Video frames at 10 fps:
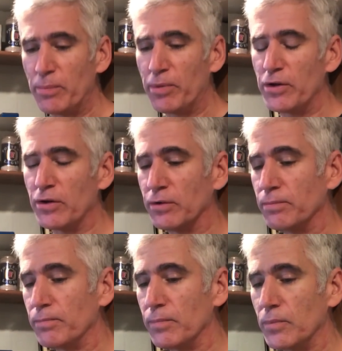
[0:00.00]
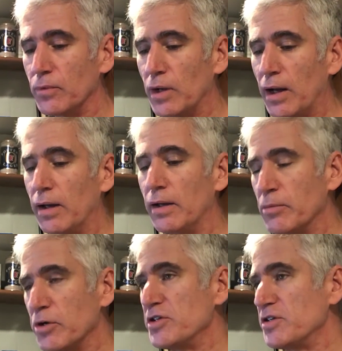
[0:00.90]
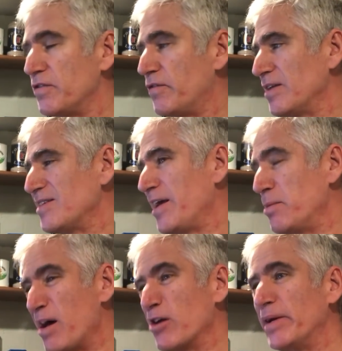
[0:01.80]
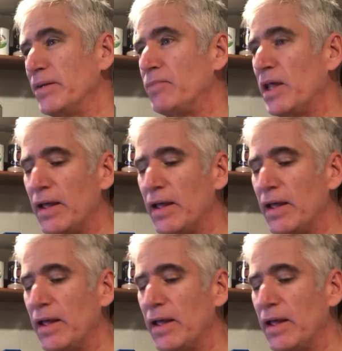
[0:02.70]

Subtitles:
put your emergency fund, say, in Betterment,